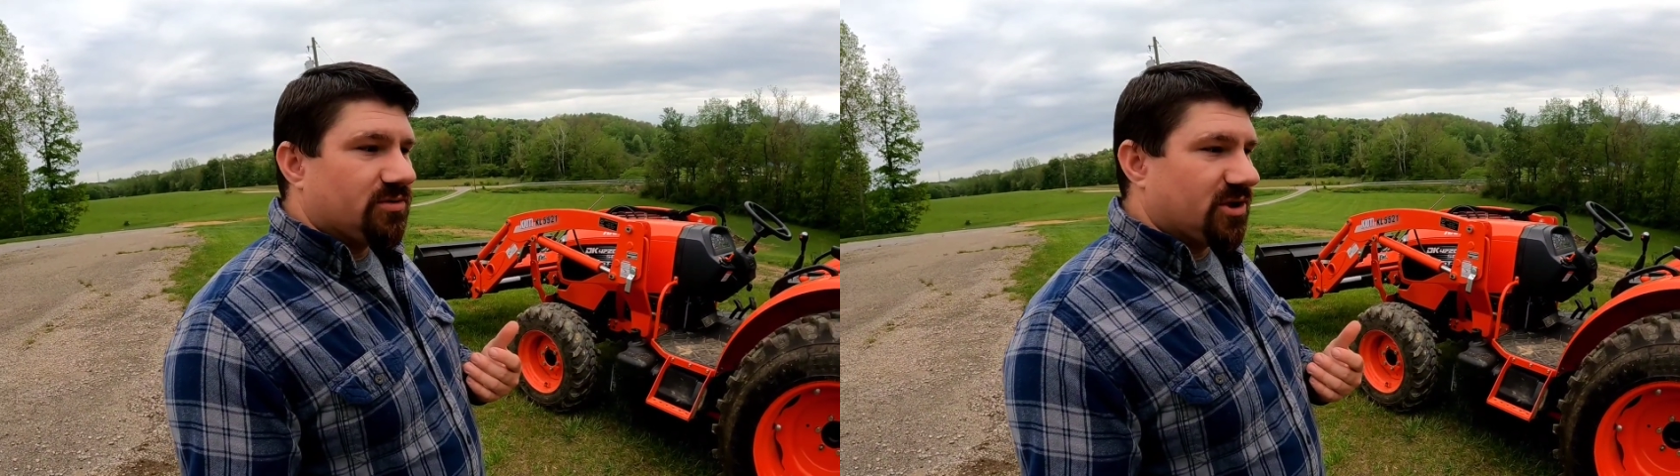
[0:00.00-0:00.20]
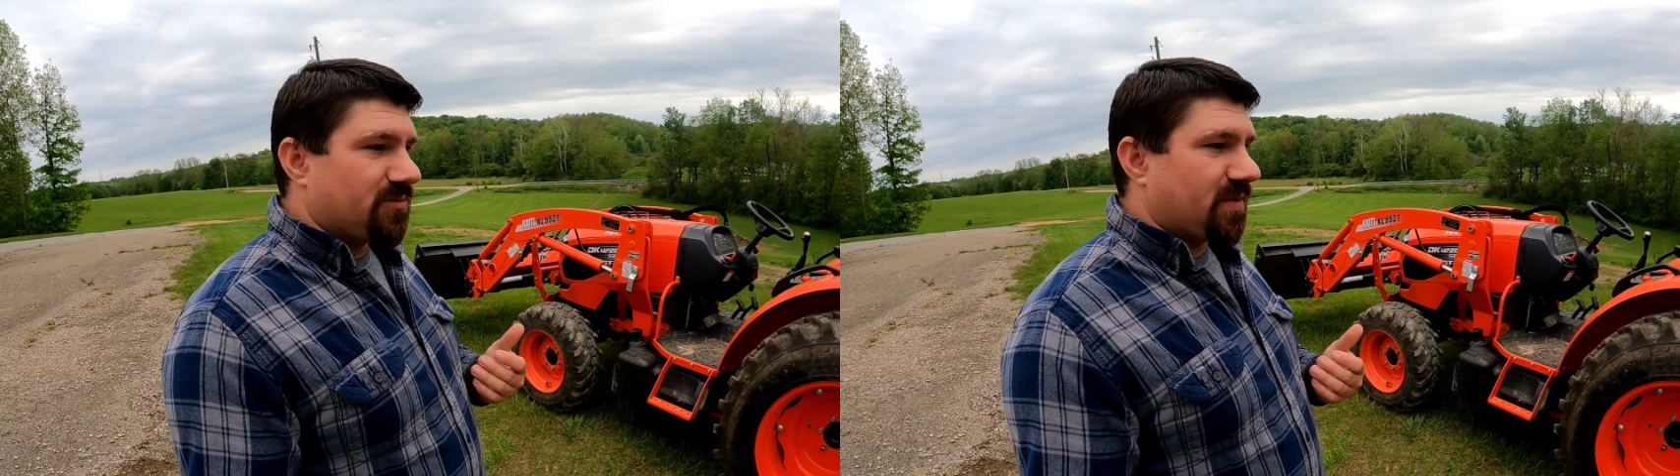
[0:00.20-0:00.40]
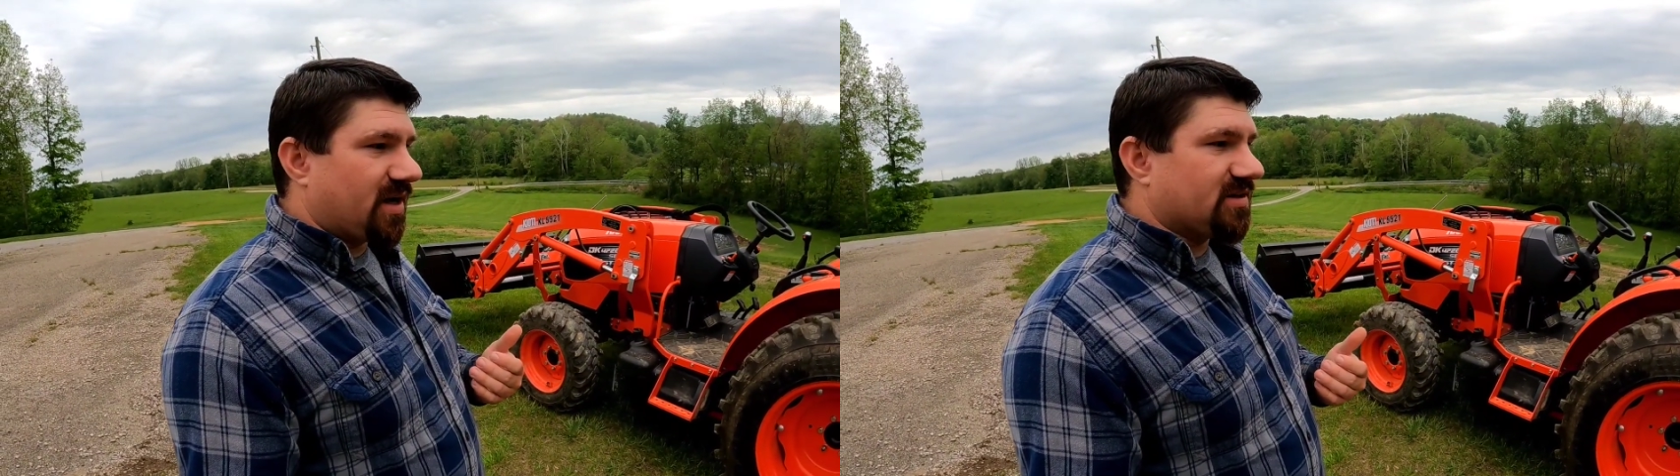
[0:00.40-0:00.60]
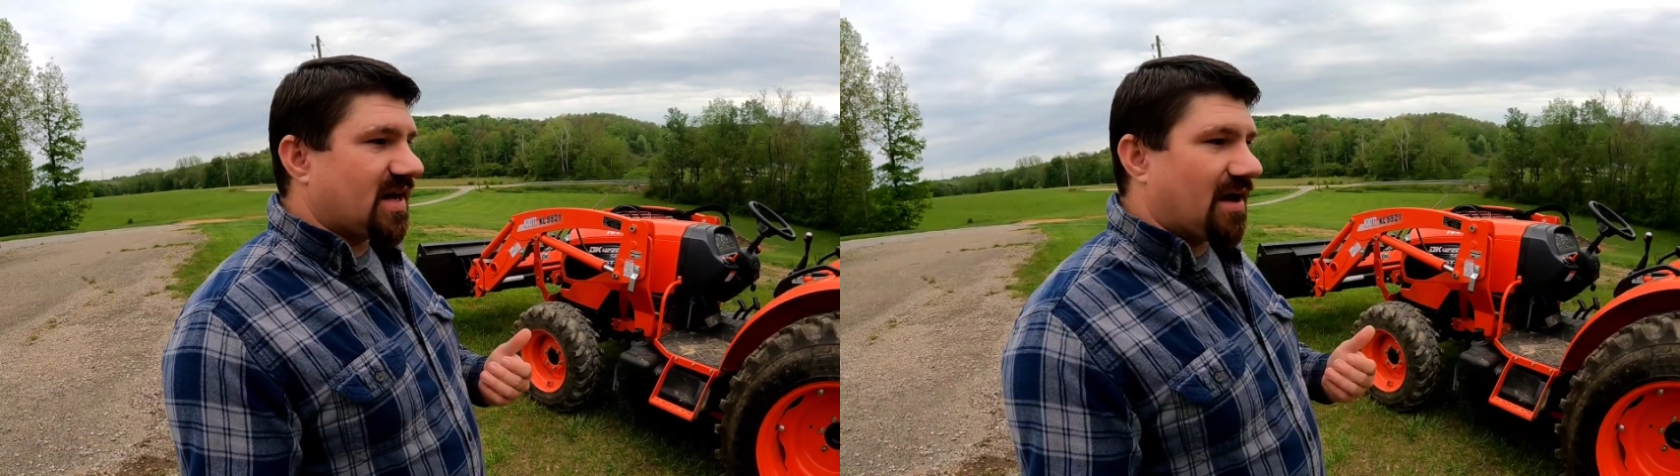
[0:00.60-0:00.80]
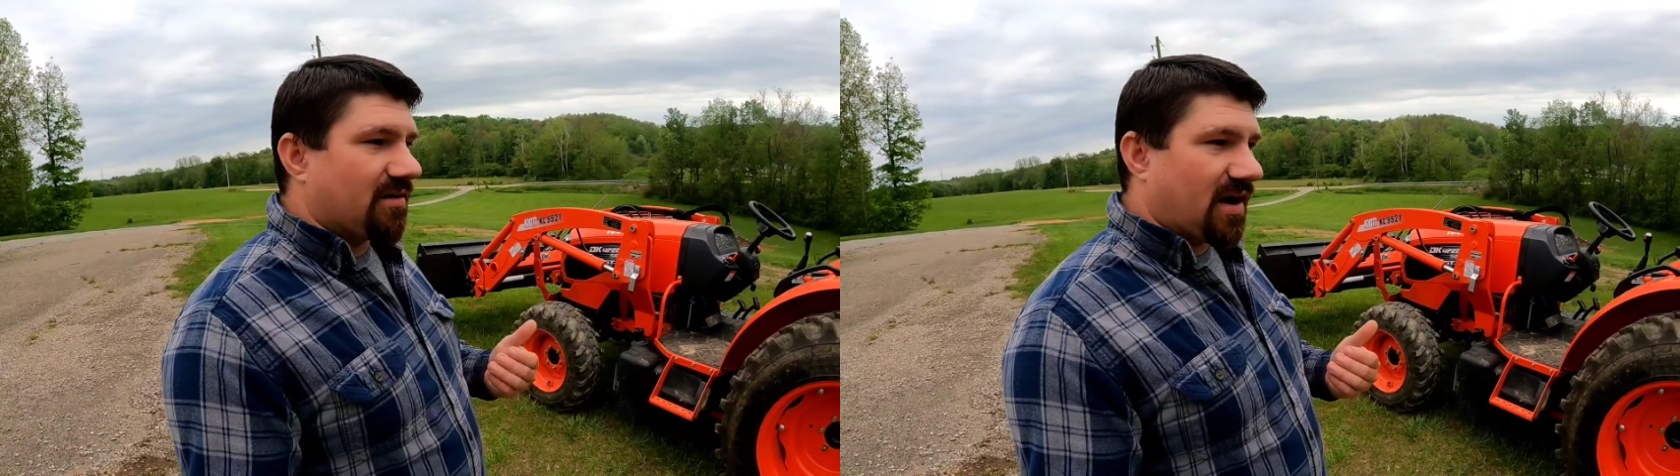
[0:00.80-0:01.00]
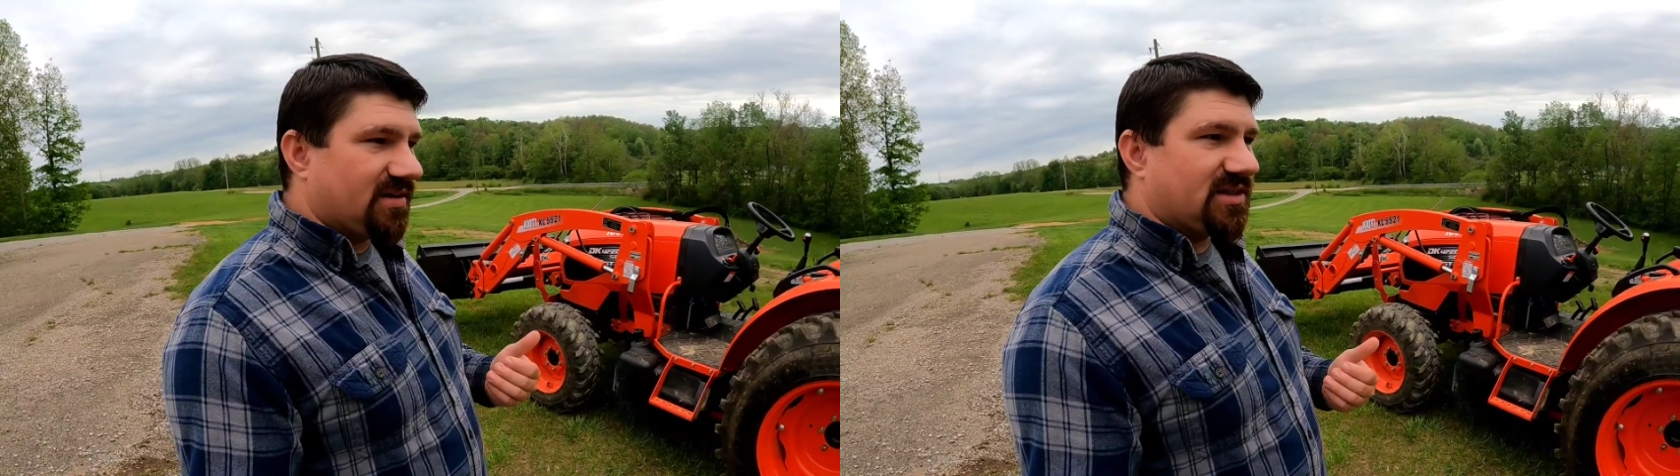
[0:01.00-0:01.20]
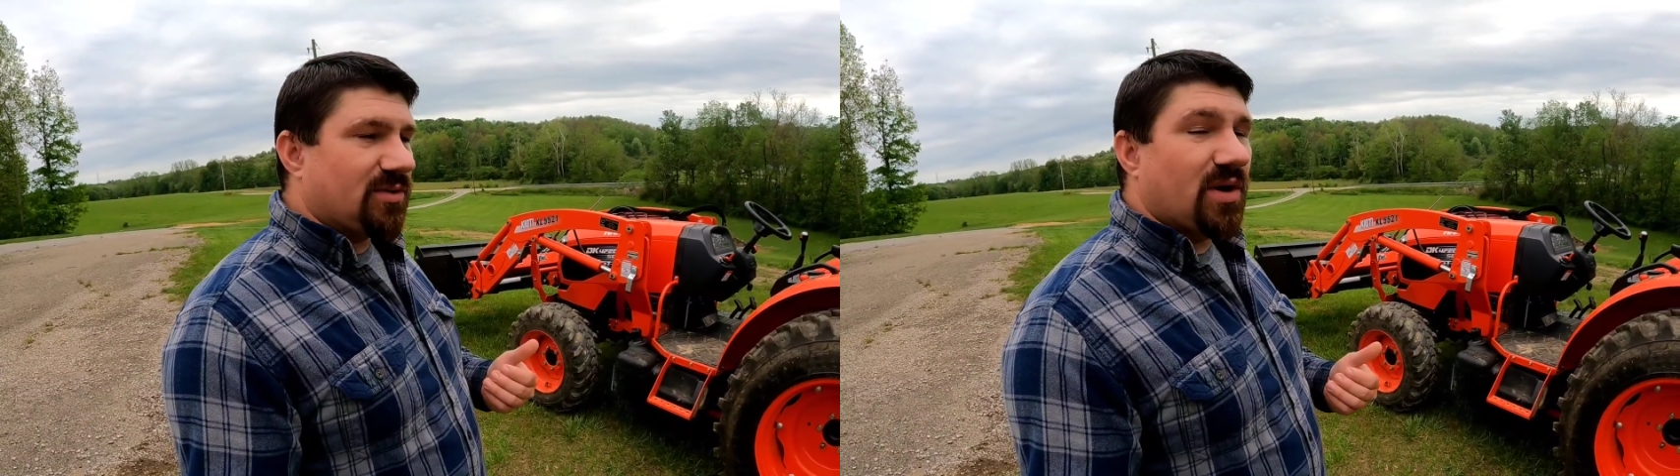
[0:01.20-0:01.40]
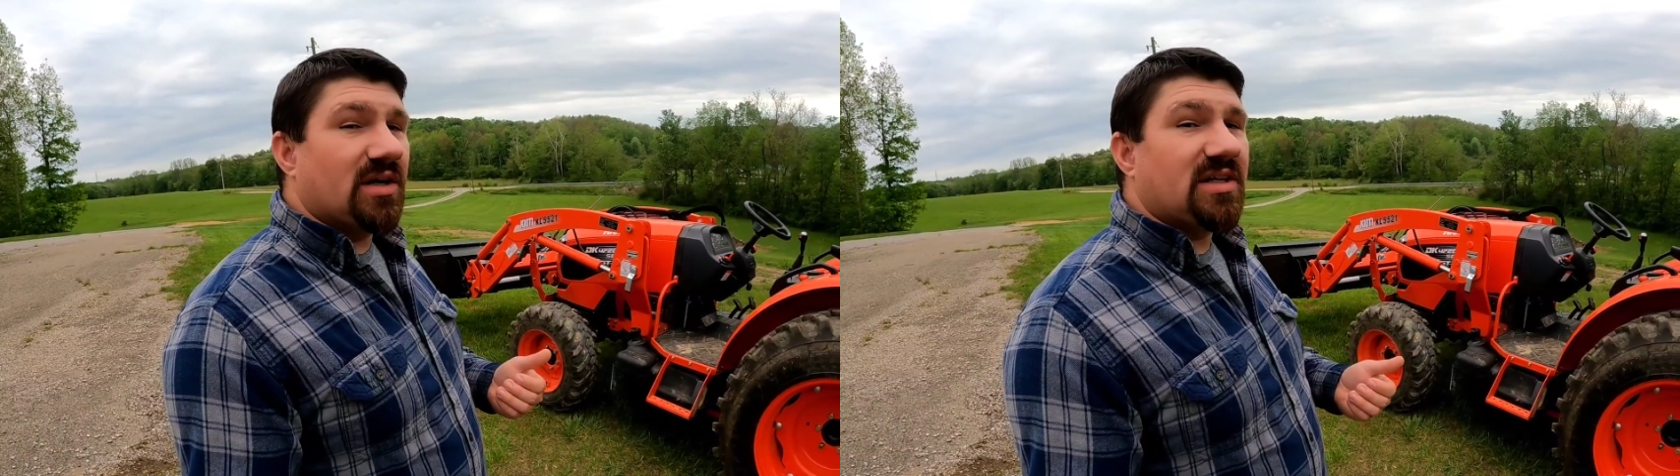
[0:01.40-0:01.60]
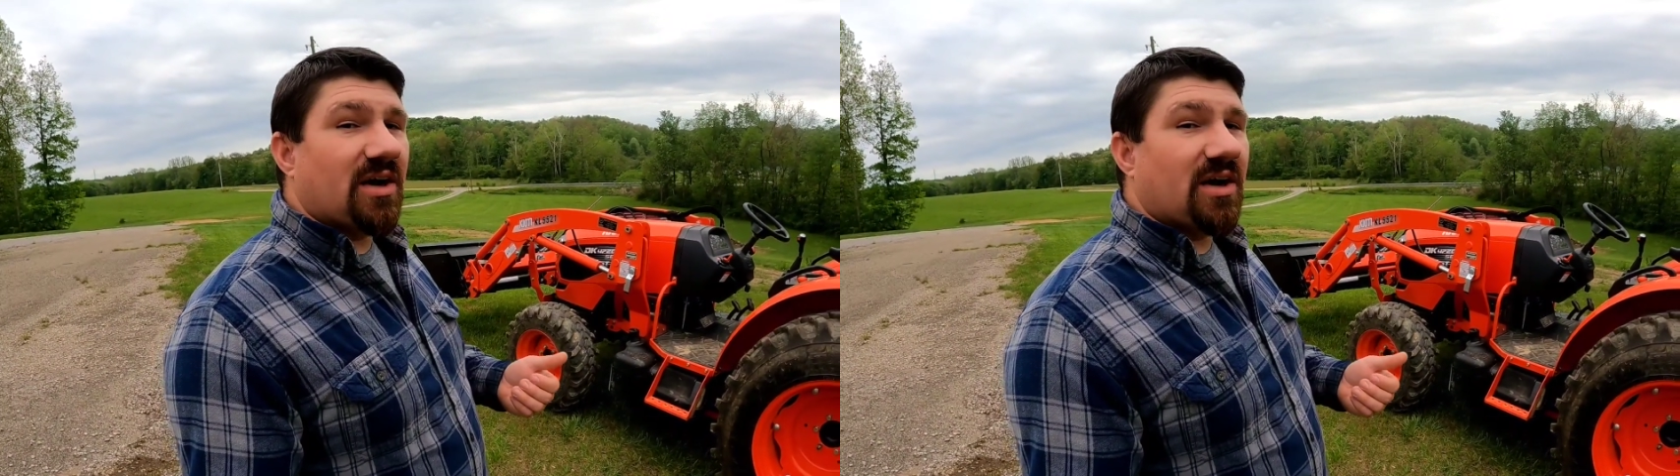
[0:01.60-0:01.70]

just because of how nice they was,